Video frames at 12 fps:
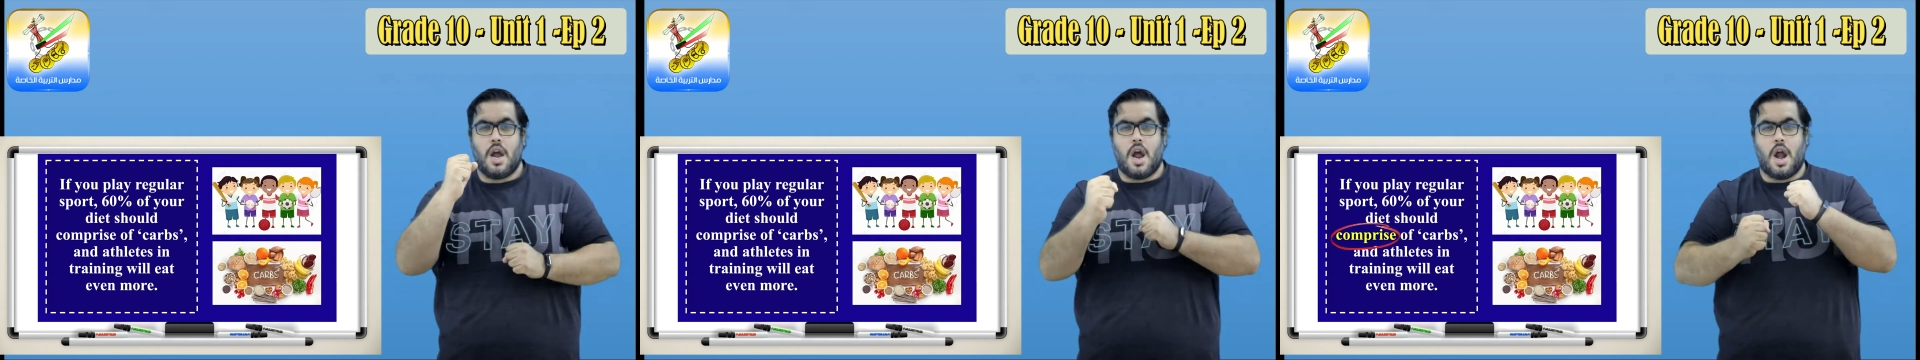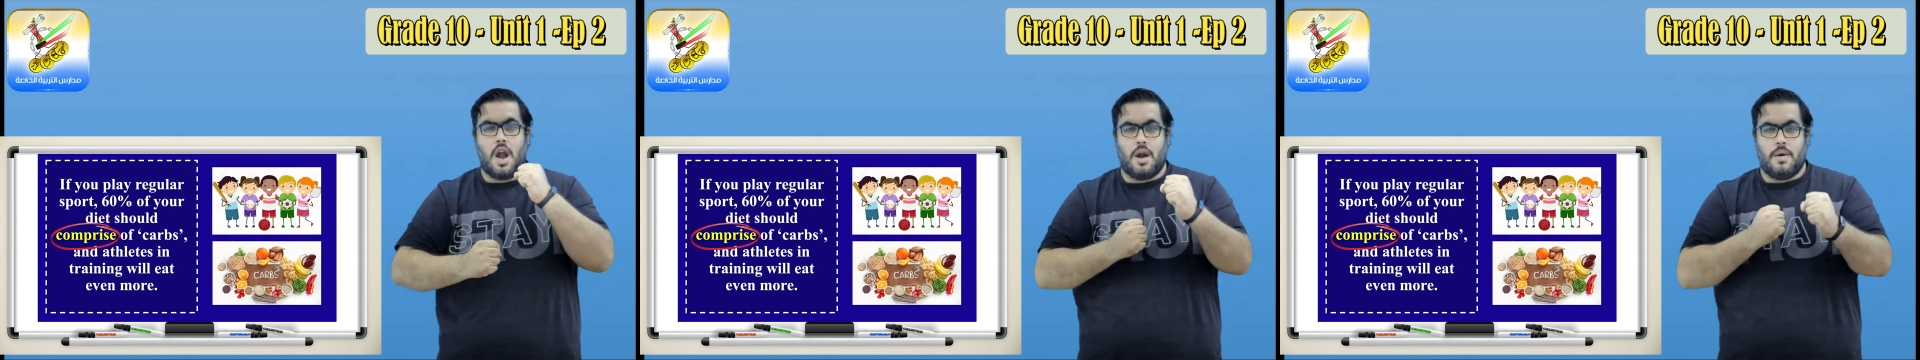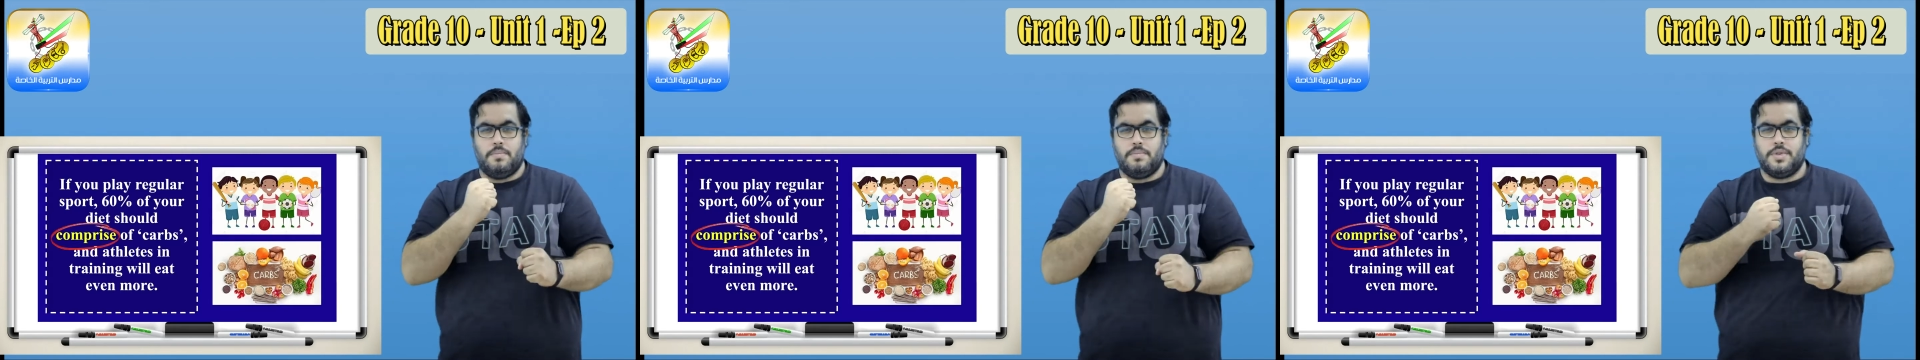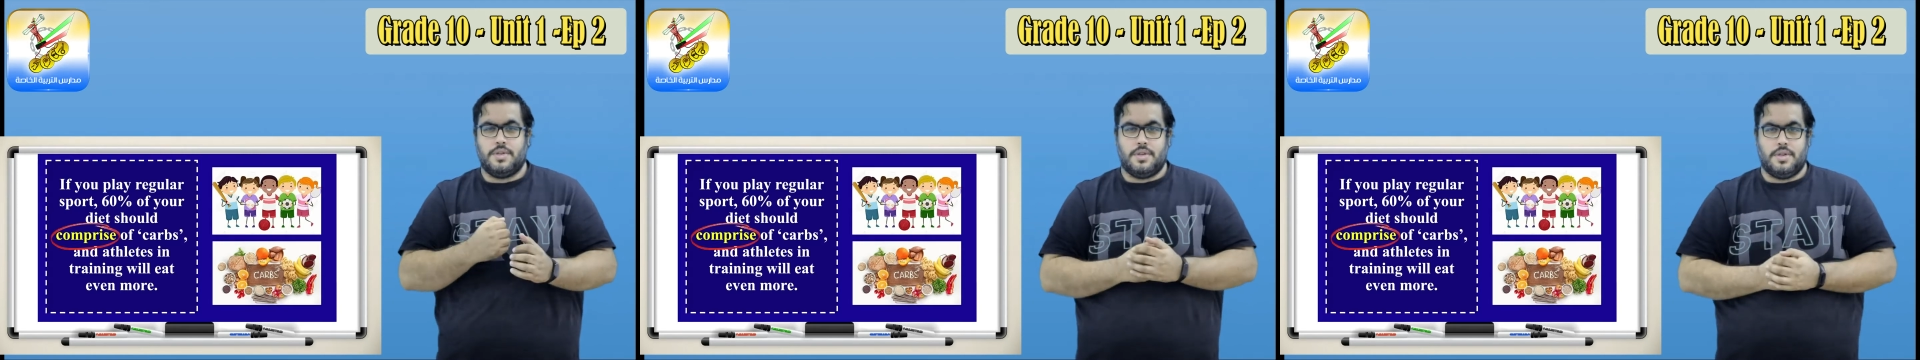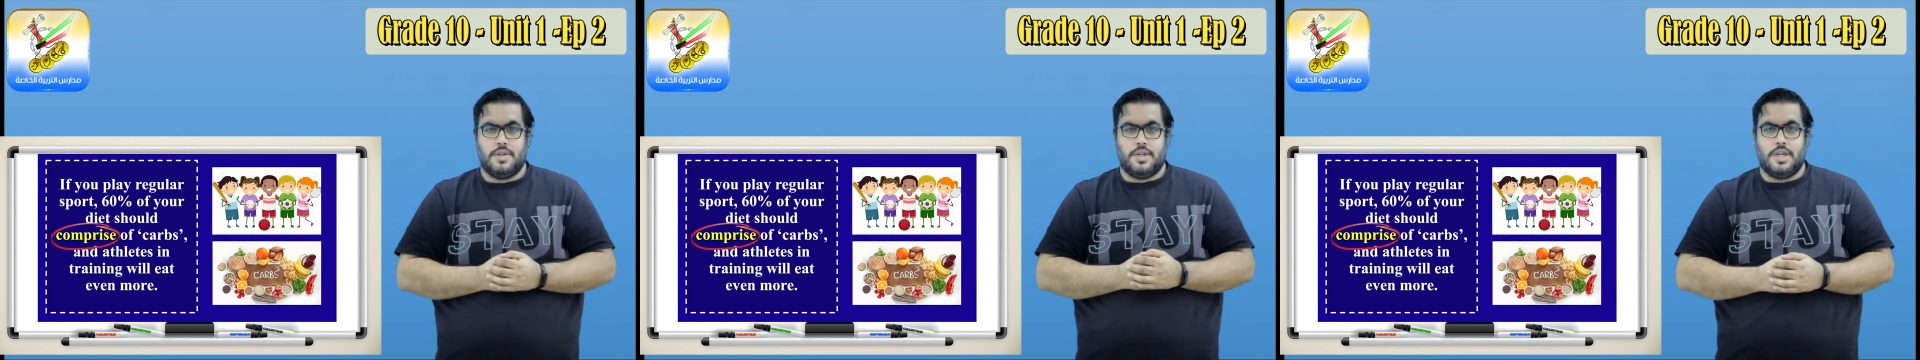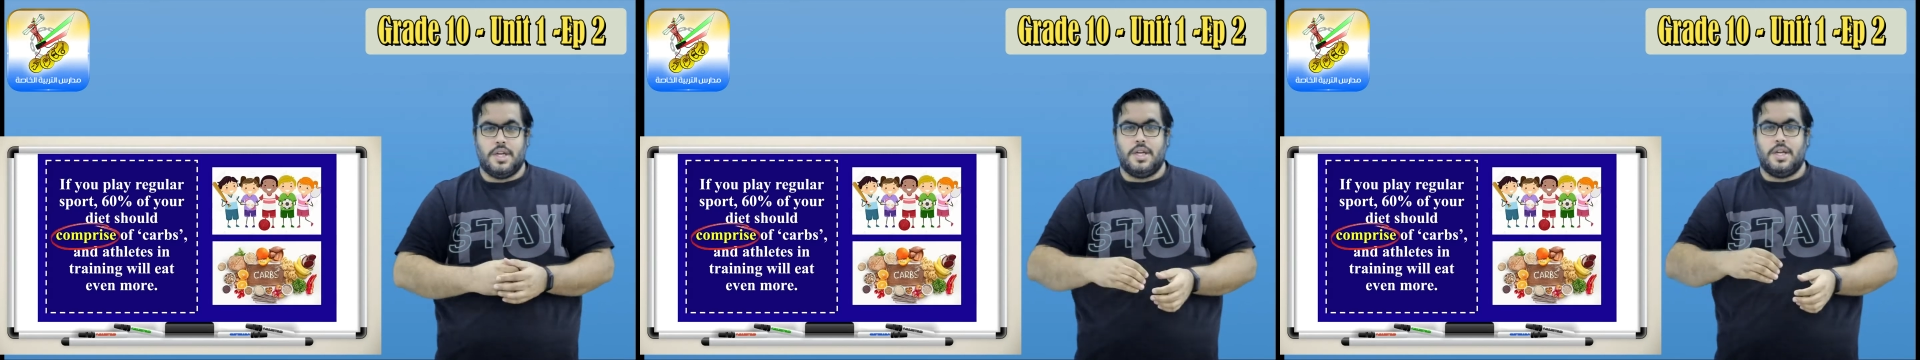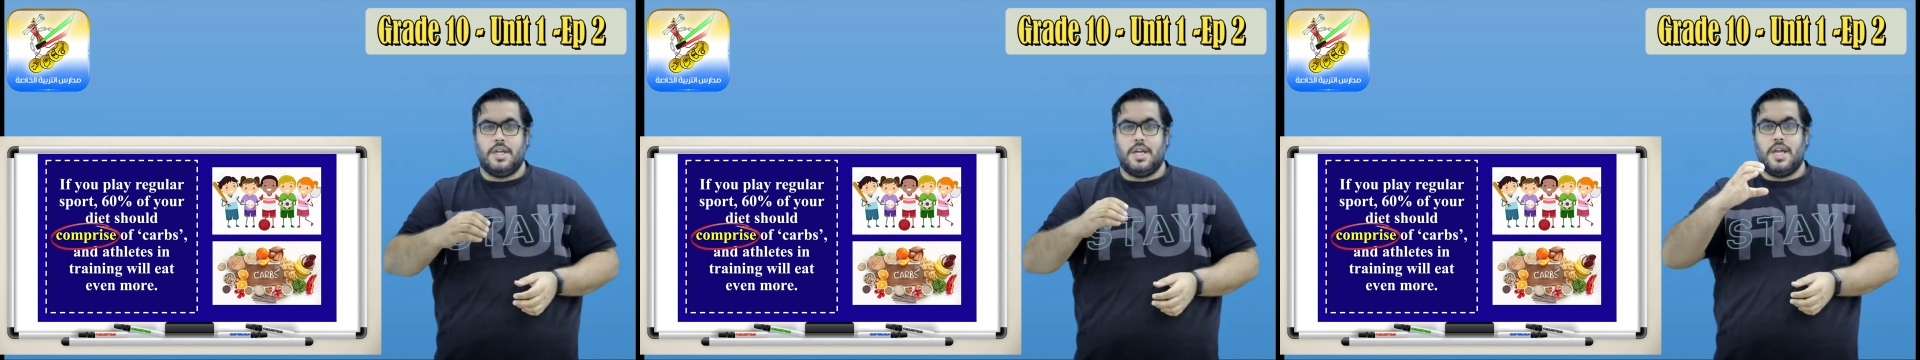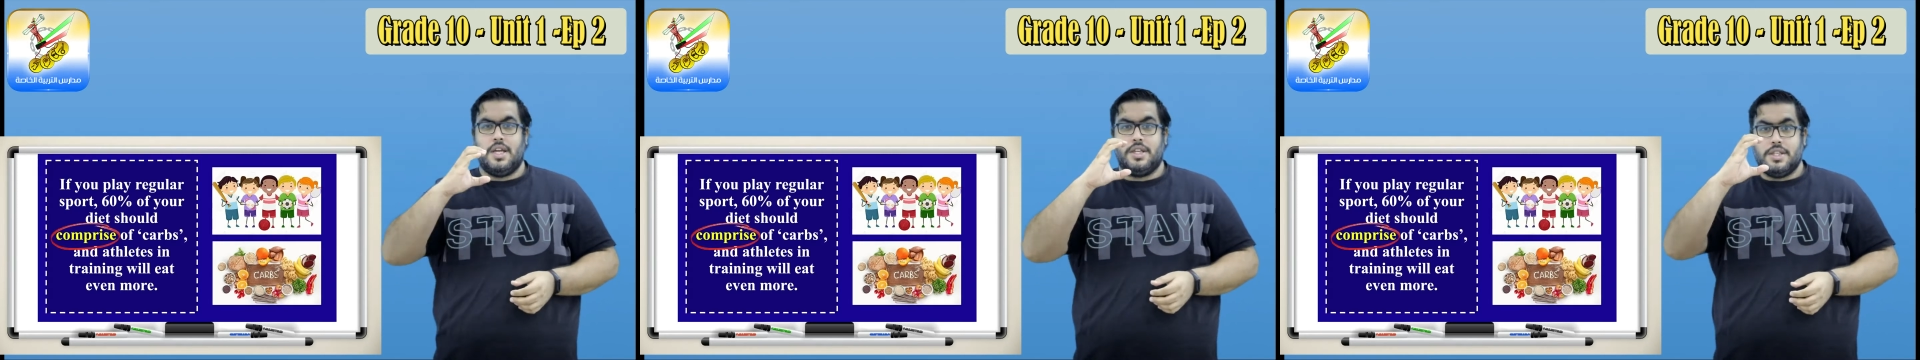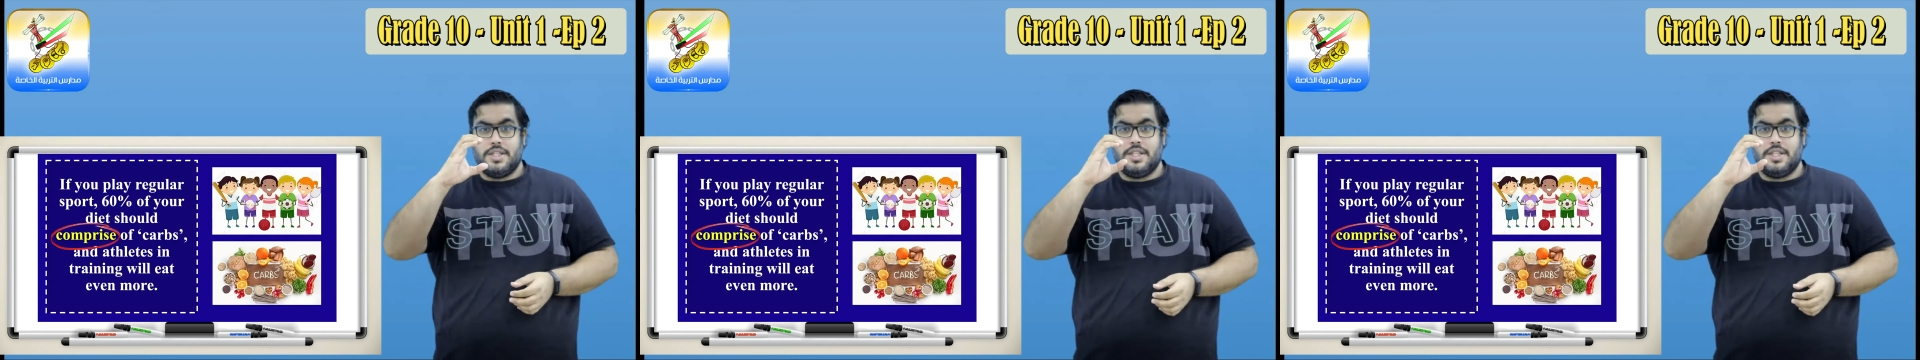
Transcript: So what does the word comprise mean?